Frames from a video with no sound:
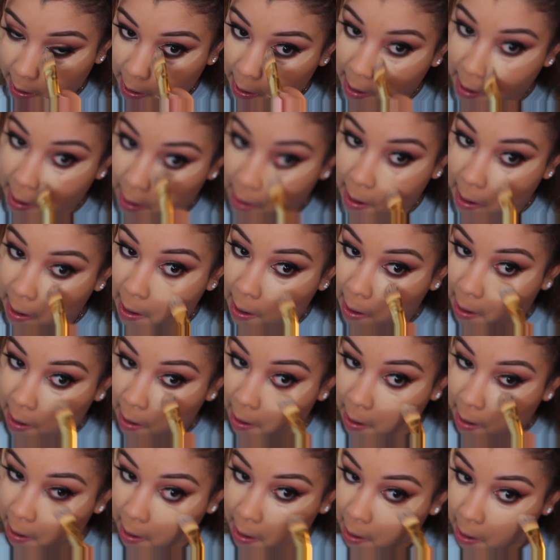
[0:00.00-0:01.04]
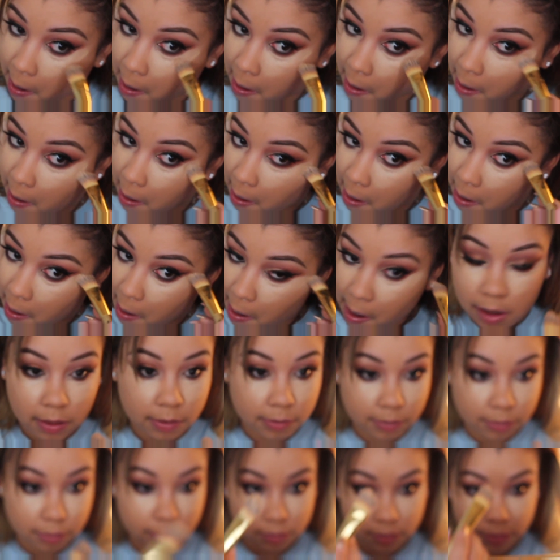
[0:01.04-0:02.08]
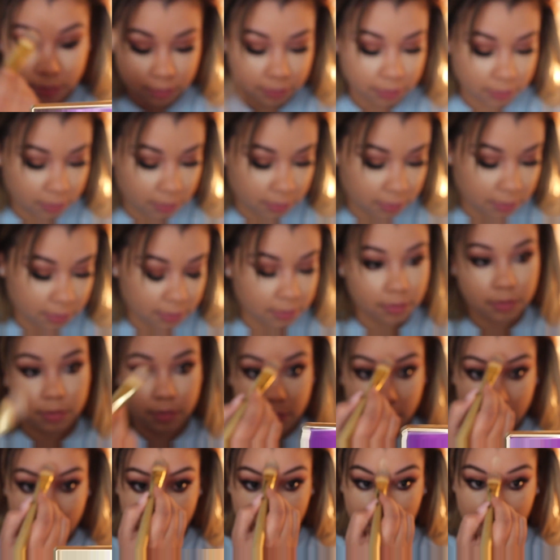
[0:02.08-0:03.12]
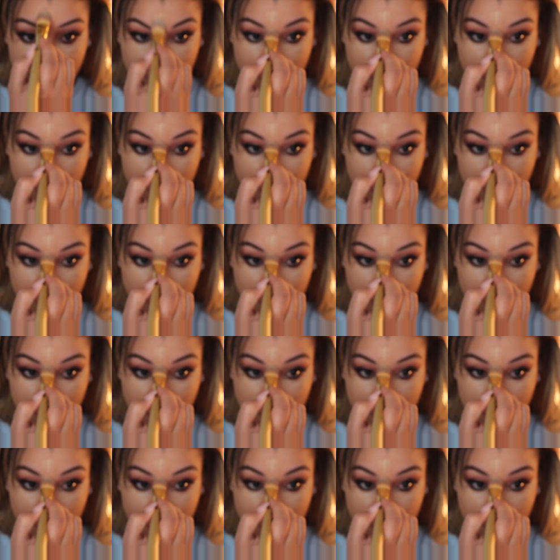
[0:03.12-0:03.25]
And yeah. And now we're just going to